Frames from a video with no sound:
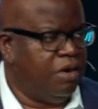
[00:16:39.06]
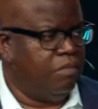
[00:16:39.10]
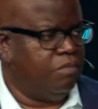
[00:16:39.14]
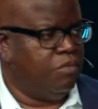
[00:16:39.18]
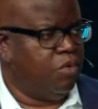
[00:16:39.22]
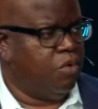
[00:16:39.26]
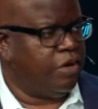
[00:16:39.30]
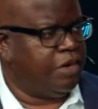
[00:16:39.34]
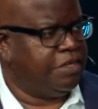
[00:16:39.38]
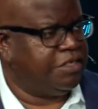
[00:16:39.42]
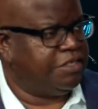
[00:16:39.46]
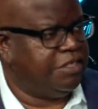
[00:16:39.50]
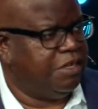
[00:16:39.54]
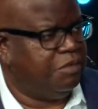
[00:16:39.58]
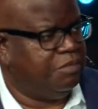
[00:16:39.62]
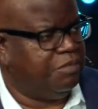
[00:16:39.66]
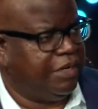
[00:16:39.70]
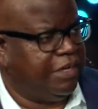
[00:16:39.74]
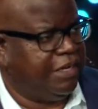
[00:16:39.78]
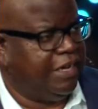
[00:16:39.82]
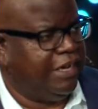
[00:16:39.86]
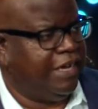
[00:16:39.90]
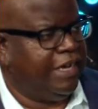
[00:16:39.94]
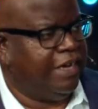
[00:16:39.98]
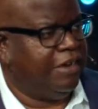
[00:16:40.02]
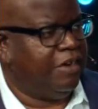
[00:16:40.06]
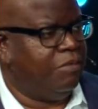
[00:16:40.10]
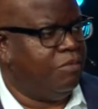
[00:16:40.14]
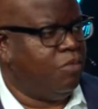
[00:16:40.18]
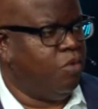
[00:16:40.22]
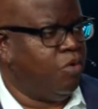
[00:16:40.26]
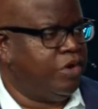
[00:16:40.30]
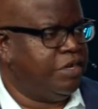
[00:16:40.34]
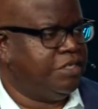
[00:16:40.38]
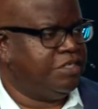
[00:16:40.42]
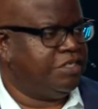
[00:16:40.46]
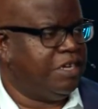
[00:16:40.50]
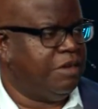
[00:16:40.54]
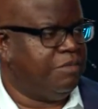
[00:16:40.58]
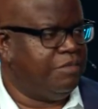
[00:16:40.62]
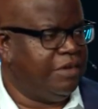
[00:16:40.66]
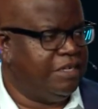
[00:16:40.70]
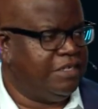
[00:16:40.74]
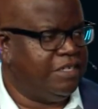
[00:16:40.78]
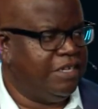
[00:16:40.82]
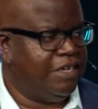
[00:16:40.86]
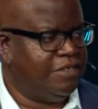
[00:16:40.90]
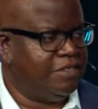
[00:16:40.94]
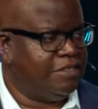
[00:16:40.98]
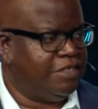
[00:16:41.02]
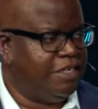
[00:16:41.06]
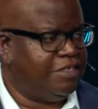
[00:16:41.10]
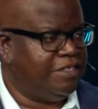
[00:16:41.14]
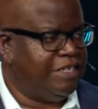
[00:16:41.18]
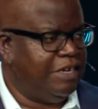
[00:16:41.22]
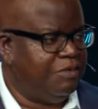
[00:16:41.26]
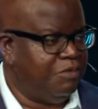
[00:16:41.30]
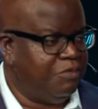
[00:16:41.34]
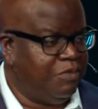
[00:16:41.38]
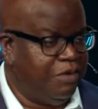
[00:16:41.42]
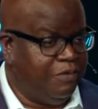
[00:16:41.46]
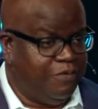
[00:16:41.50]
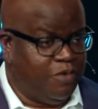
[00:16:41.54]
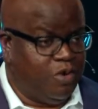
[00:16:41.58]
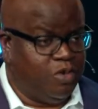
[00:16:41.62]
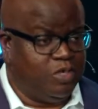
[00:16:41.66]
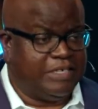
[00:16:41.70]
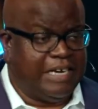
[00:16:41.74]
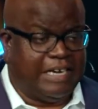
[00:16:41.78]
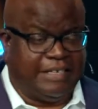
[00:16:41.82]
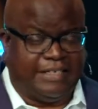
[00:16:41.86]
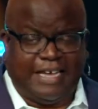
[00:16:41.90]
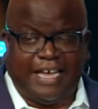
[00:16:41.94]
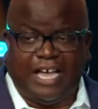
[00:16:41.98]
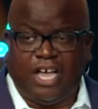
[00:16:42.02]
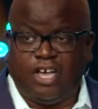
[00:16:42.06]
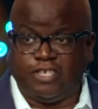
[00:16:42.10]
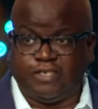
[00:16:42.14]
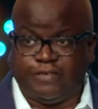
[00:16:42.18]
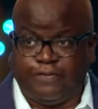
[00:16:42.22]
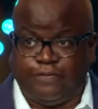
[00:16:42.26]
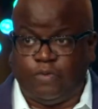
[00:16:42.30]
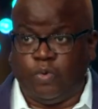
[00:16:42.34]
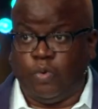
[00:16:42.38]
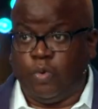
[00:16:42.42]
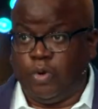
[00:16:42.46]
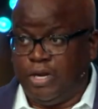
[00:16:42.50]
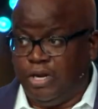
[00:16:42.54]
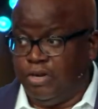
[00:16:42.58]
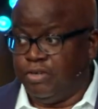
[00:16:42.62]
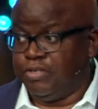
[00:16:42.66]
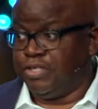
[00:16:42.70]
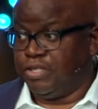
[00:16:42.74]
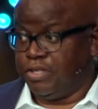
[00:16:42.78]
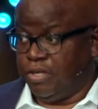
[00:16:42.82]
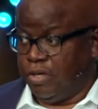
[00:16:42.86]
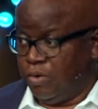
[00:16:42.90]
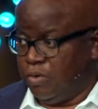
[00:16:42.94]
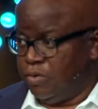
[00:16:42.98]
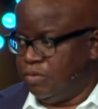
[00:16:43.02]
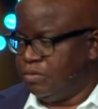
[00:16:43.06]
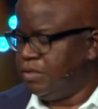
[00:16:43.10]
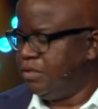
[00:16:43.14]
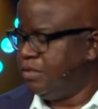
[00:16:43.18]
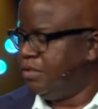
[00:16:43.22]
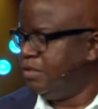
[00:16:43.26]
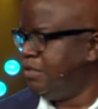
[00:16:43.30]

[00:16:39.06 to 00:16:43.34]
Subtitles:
mortgage company, and our mortgage company tells us that when we first got the house 4 years ago,